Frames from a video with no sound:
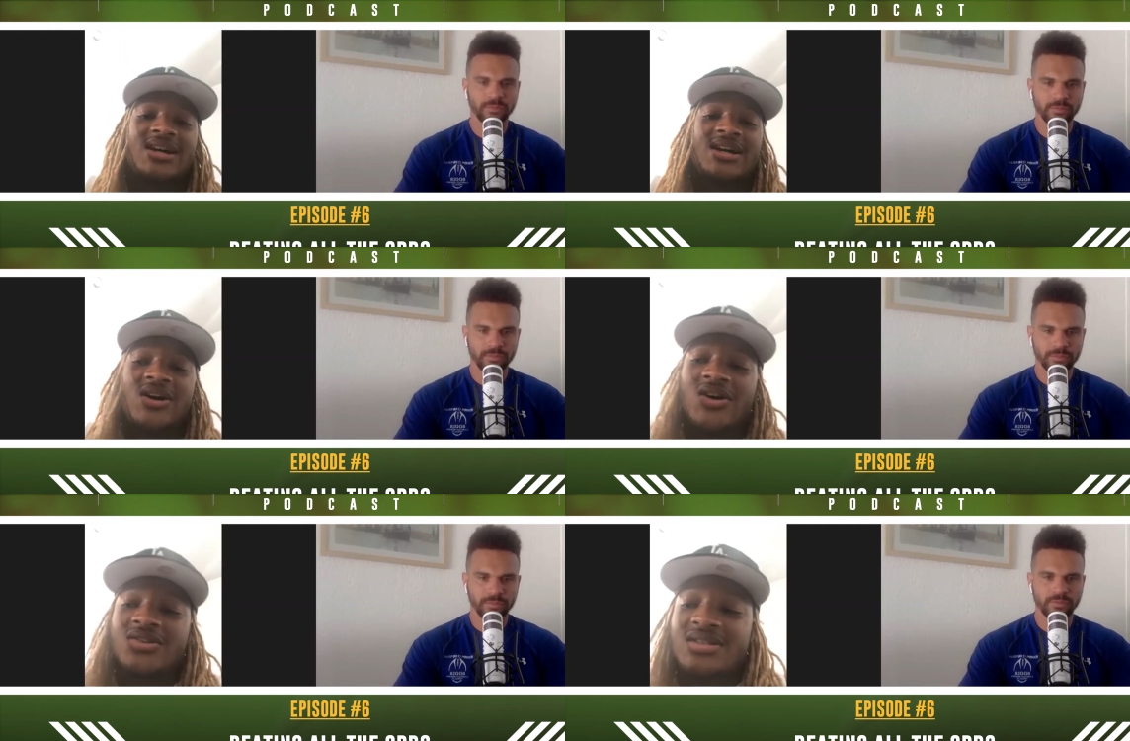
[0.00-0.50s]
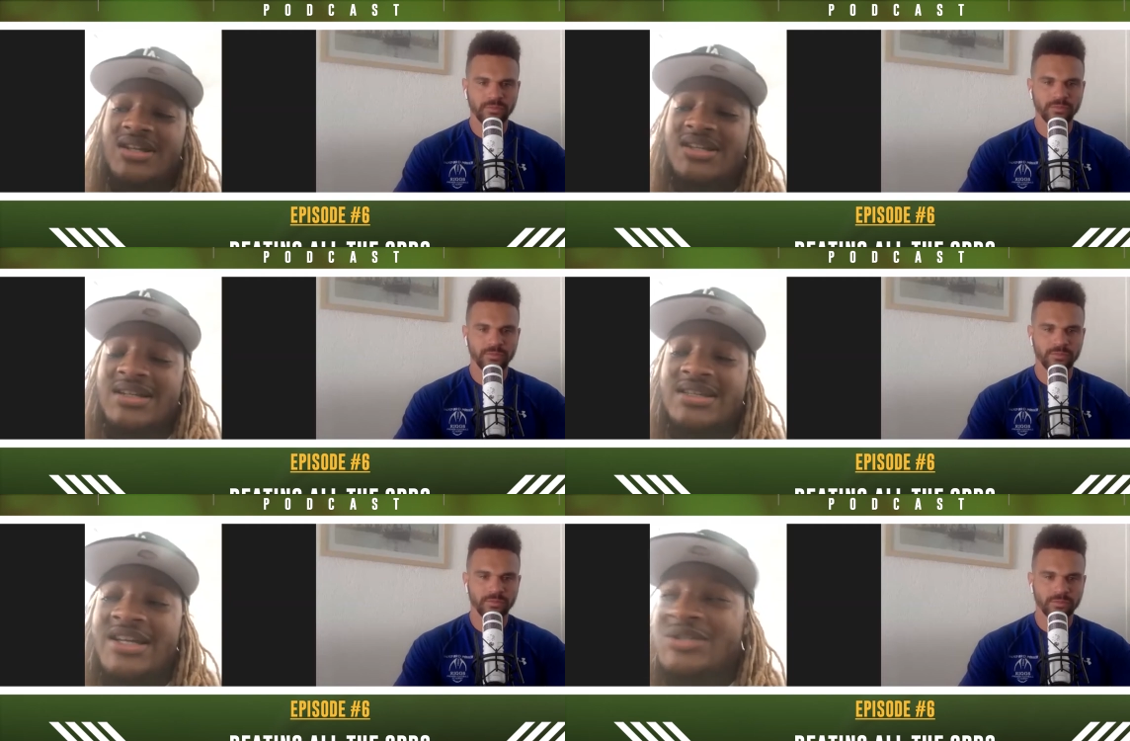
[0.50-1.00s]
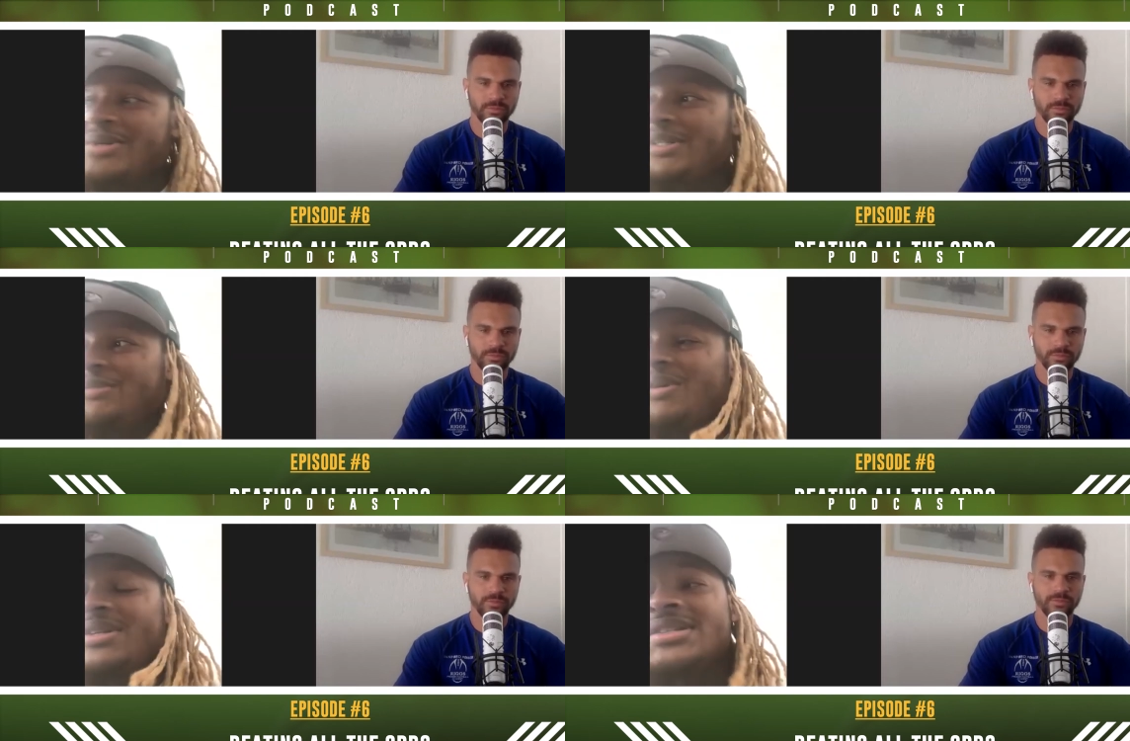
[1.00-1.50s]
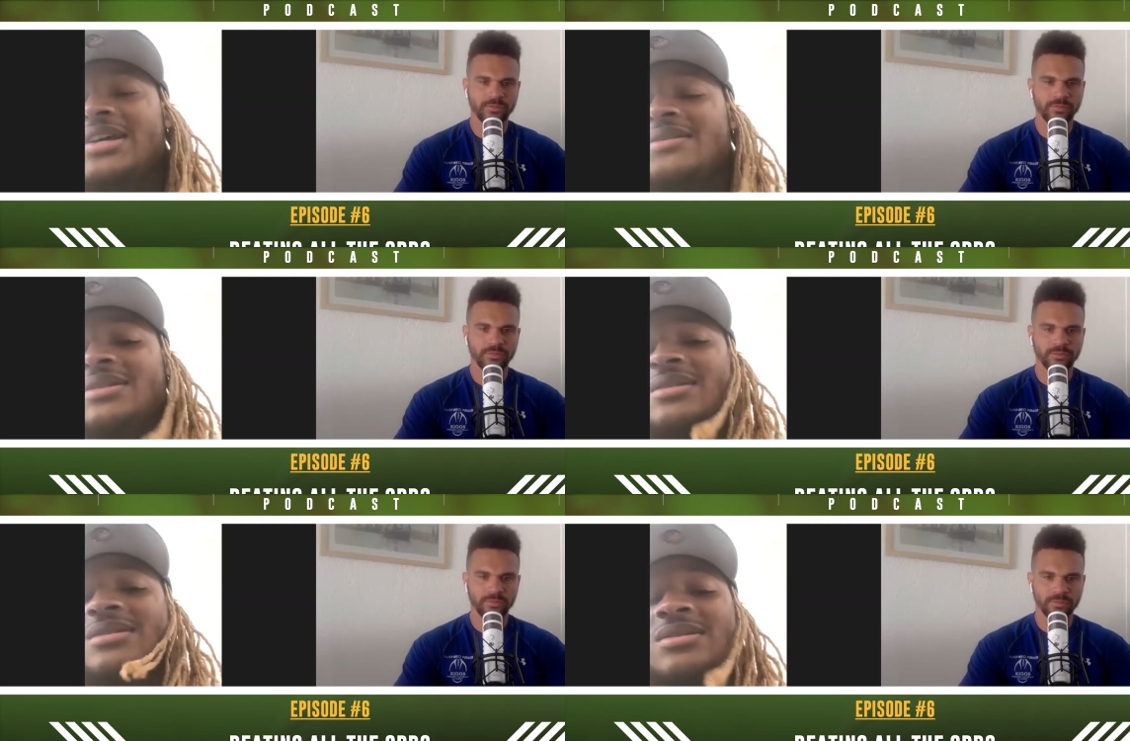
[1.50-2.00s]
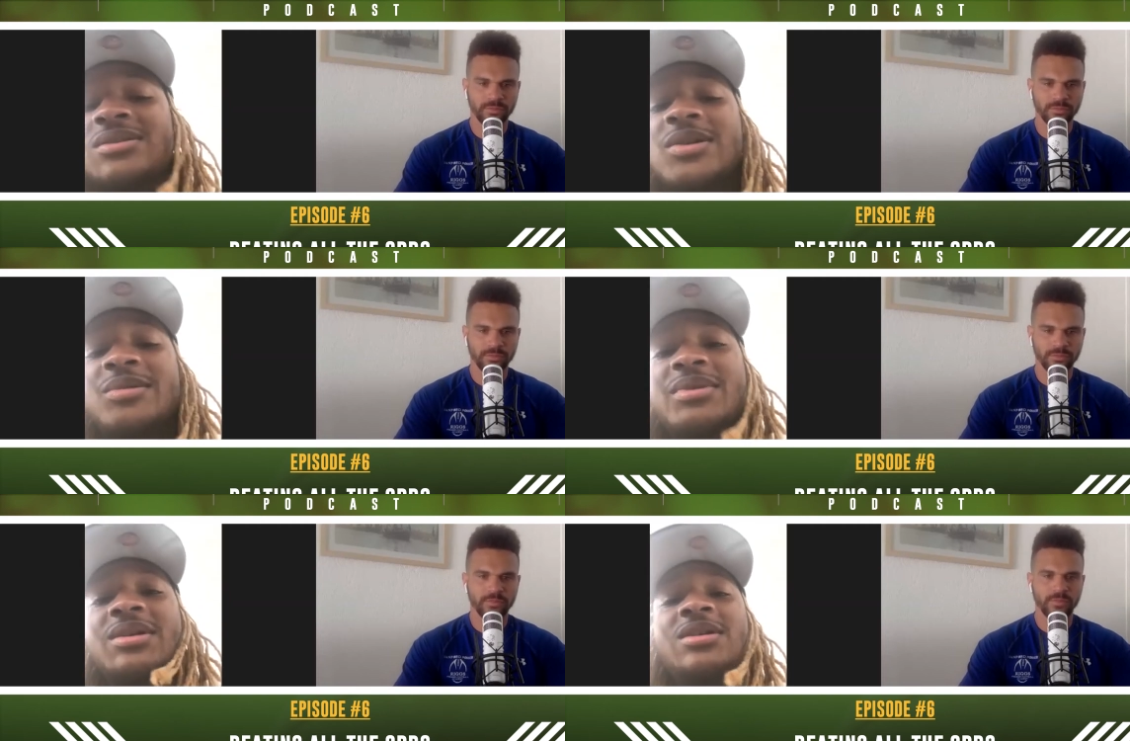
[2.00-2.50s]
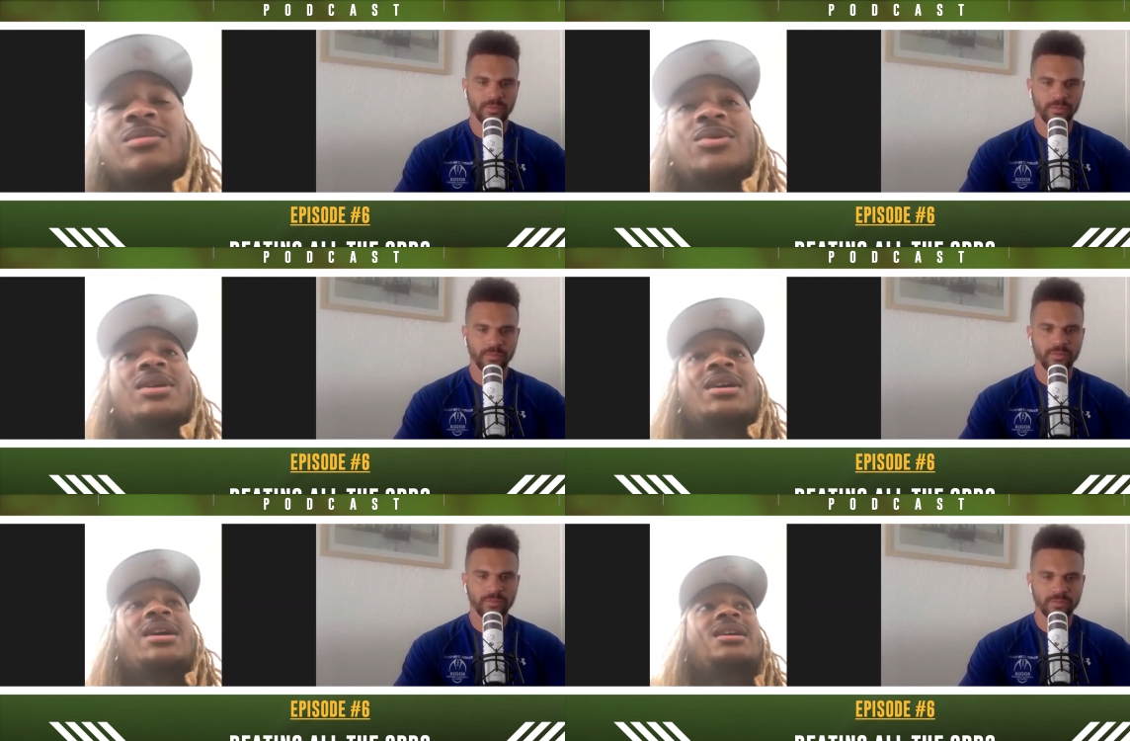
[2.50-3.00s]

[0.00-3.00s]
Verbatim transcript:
Speaker 1: calls and things like that, especially being a safety. You know what I mean? Communicating,